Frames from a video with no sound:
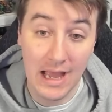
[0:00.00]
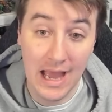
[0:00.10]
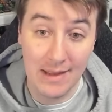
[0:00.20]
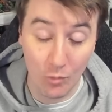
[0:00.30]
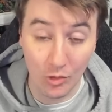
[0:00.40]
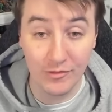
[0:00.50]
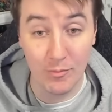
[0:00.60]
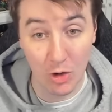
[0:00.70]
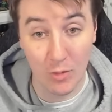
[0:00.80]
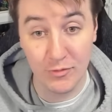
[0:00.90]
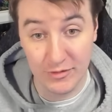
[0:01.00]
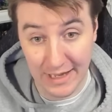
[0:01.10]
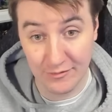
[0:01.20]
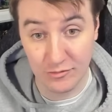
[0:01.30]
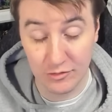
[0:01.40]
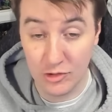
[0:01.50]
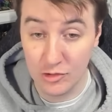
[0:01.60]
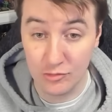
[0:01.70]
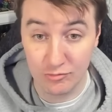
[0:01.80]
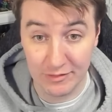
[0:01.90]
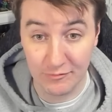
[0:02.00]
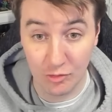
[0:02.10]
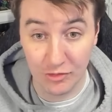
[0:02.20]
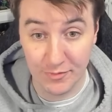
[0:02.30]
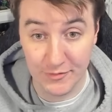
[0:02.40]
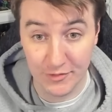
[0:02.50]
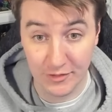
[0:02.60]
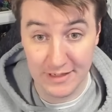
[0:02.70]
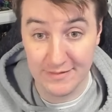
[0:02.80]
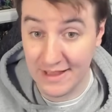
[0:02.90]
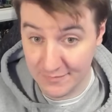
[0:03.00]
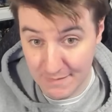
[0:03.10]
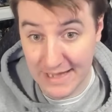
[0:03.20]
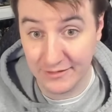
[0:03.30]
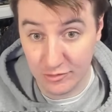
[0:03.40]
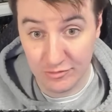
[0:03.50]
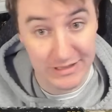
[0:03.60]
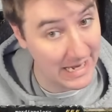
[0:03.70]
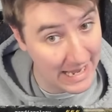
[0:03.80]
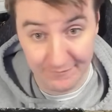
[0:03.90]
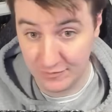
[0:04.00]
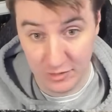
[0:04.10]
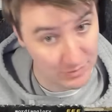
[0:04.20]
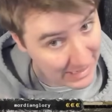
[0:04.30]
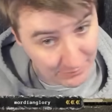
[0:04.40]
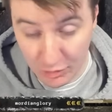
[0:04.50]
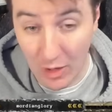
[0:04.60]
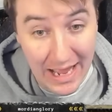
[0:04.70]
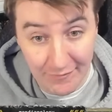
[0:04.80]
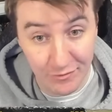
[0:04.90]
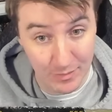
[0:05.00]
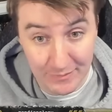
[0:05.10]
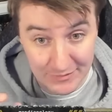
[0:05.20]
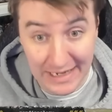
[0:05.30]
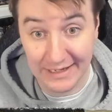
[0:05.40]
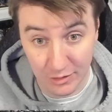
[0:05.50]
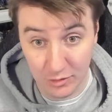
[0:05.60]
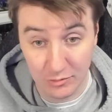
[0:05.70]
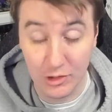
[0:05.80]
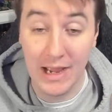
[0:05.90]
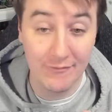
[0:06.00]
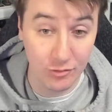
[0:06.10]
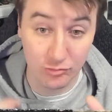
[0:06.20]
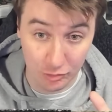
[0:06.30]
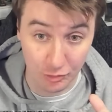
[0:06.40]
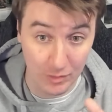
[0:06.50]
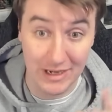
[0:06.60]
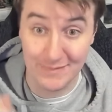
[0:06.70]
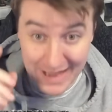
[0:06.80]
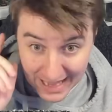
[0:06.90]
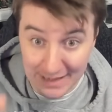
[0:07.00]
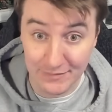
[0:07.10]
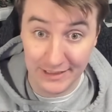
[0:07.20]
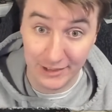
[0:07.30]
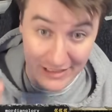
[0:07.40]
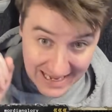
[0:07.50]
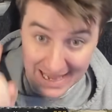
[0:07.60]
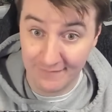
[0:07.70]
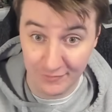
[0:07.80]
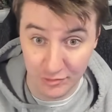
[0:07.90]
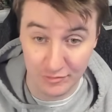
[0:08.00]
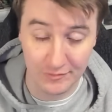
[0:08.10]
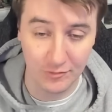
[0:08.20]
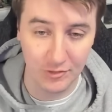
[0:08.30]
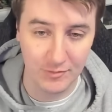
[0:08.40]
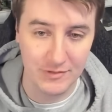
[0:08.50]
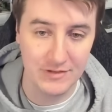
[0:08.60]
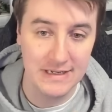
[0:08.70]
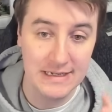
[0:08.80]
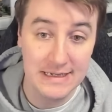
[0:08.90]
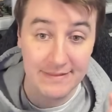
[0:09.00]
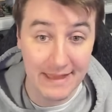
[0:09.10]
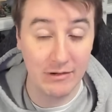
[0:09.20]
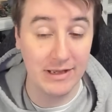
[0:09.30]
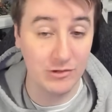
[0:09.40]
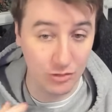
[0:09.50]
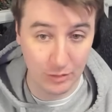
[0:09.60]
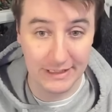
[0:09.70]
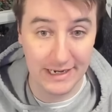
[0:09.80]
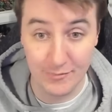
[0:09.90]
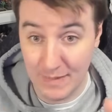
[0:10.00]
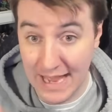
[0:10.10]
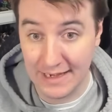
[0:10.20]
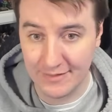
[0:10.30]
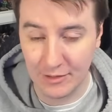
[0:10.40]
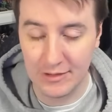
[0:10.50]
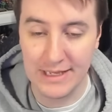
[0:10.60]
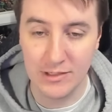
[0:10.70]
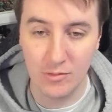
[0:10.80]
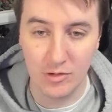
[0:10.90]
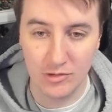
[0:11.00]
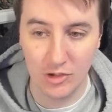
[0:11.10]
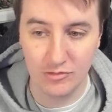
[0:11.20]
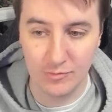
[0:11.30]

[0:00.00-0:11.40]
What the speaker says: And one of your blobs you use reinforcements on it. That's mandatory. You don't have to, but I'm telling you, you don't have to rules-wise, but I'm telling you have to use reinforcements. That'll get you 20 guys back. That'll get you your 100